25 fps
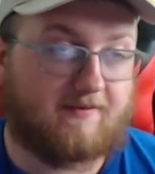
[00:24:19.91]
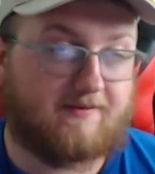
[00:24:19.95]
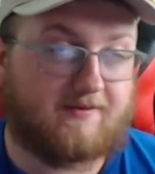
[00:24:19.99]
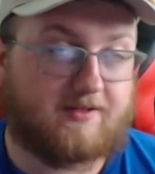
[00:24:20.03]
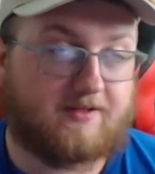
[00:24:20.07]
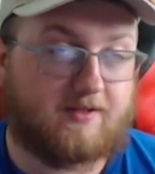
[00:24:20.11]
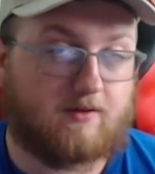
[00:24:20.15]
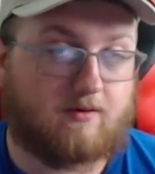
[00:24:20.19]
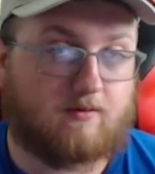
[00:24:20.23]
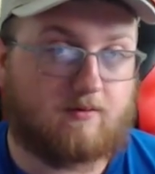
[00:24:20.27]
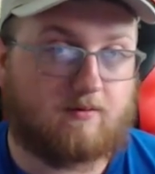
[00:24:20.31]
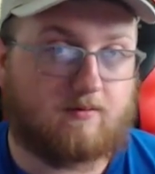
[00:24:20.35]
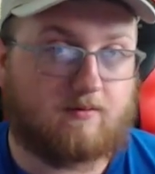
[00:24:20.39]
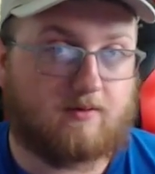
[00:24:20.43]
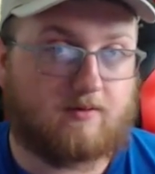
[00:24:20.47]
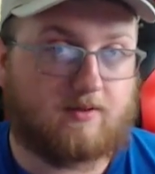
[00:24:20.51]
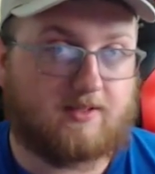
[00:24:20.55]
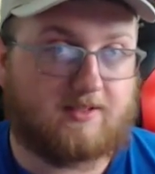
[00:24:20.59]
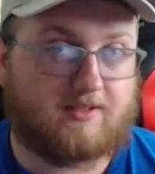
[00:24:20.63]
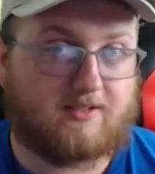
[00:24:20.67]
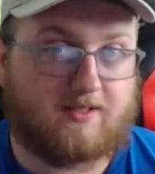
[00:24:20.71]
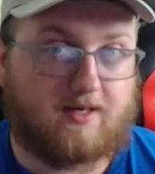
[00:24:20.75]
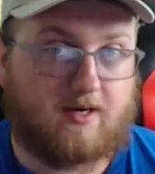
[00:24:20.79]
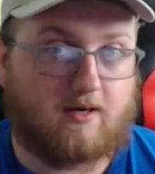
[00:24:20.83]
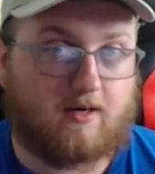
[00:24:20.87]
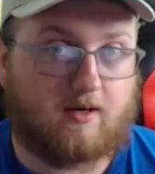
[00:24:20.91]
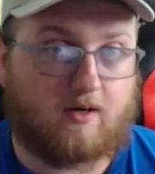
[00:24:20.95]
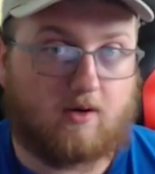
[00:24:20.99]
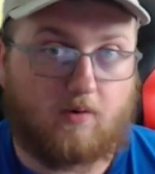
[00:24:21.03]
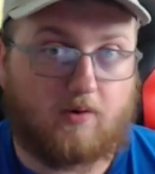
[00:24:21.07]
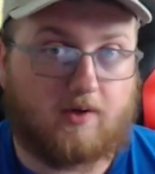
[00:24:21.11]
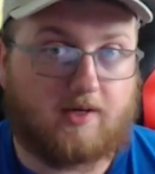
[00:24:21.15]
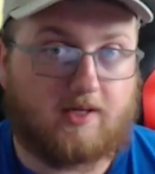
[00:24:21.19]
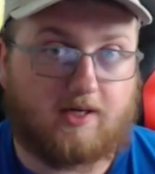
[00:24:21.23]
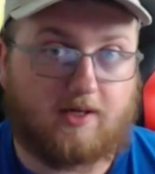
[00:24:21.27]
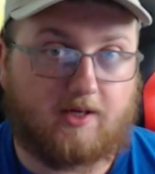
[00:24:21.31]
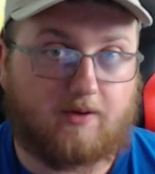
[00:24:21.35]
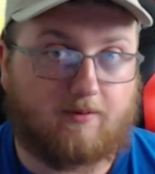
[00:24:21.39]
So it's not going
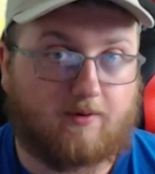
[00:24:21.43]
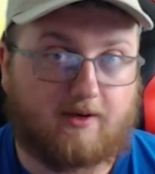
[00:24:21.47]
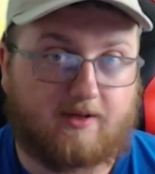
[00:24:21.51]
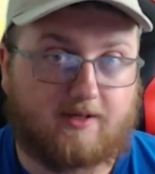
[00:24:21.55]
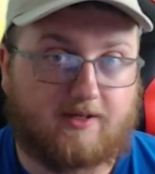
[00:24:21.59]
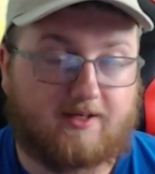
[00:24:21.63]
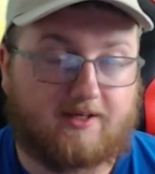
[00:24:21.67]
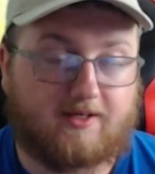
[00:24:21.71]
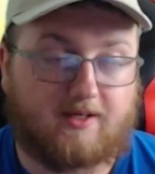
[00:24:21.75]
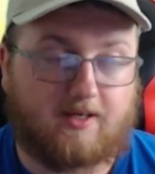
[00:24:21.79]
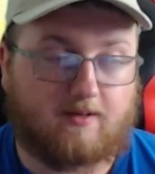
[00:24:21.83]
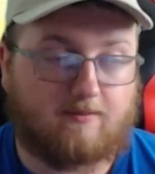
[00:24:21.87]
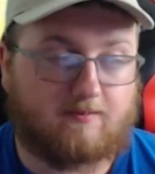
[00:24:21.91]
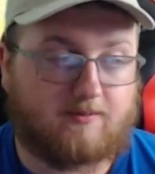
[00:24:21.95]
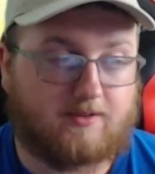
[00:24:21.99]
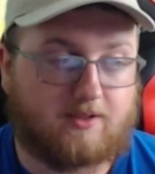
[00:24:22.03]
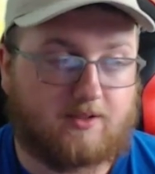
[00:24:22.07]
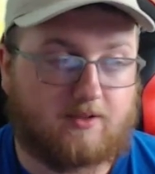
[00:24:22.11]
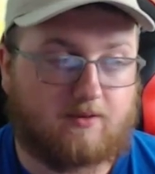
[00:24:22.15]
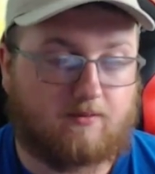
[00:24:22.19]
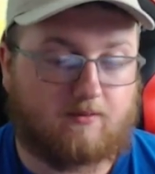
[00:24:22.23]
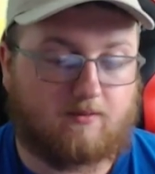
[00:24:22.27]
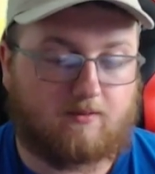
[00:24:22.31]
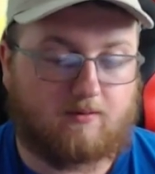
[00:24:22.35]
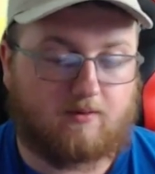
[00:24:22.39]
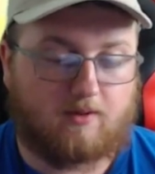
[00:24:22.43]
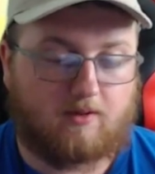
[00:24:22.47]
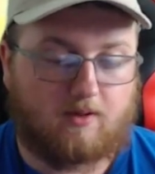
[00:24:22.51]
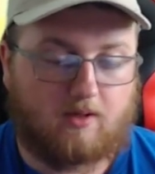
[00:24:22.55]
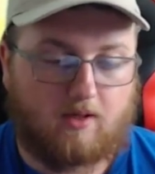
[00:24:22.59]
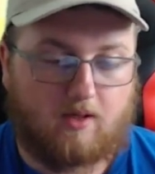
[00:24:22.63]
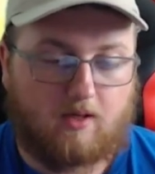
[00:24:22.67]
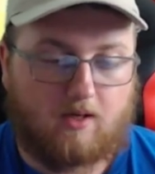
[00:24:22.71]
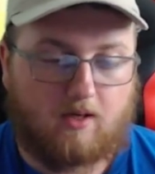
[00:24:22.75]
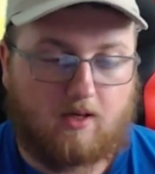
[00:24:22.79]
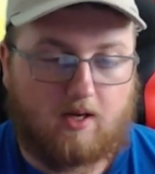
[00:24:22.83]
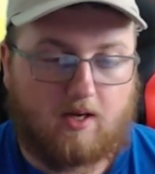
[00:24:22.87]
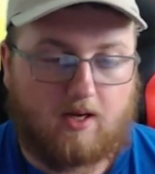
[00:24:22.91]
anywhere anytime soon.
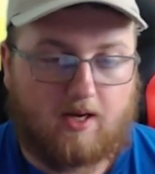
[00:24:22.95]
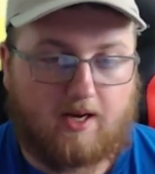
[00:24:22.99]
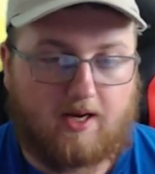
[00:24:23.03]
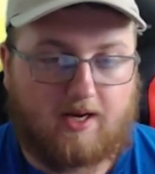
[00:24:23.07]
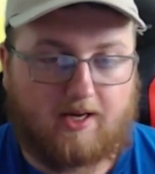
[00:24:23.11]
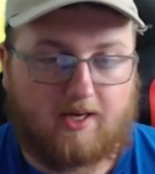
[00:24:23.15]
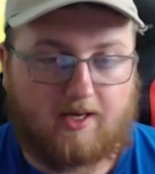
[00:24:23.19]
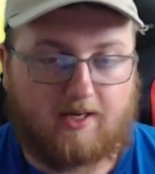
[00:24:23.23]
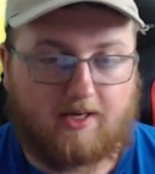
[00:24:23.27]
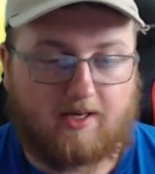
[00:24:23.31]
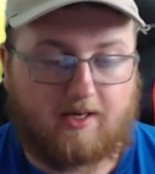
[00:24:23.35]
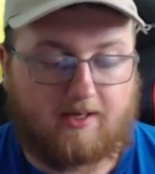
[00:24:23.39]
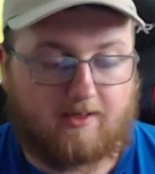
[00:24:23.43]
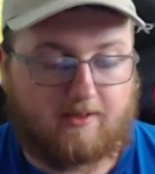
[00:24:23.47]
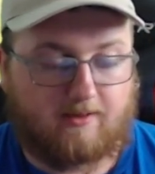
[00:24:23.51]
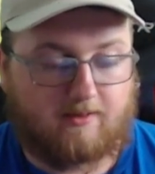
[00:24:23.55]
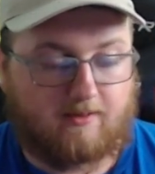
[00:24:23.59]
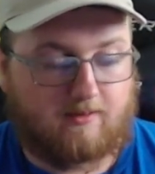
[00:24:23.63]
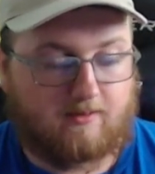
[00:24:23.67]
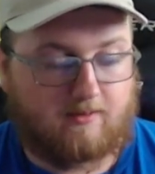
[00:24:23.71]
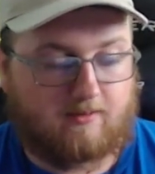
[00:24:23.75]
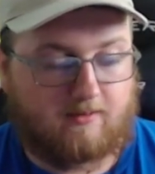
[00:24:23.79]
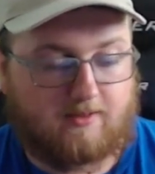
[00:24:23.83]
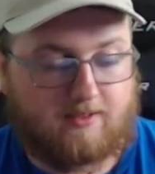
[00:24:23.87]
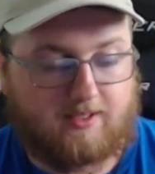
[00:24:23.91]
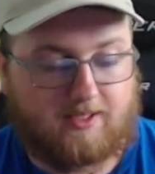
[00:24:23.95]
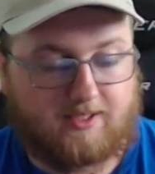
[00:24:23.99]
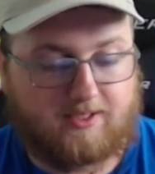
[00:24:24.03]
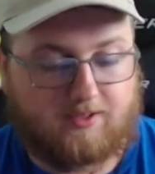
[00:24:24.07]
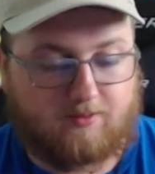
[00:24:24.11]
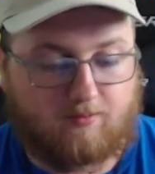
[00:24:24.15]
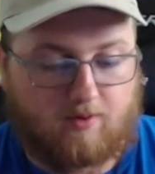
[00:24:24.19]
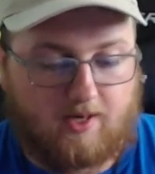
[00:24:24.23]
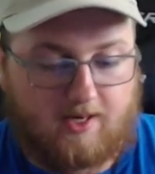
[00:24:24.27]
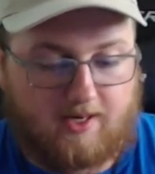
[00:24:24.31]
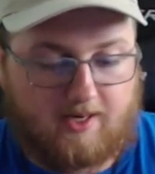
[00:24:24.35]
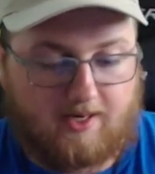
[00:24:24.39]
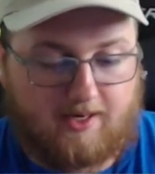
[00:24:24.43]
And that's
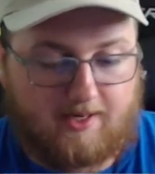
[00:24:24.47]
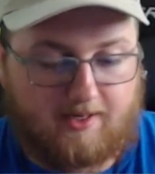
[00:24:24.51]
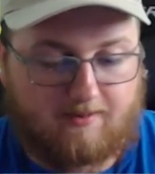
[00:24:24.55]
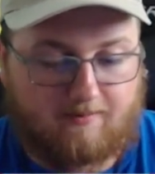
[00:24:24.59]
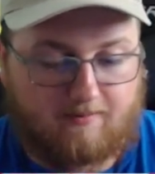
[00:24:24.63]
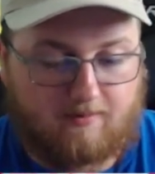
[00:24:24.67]
why,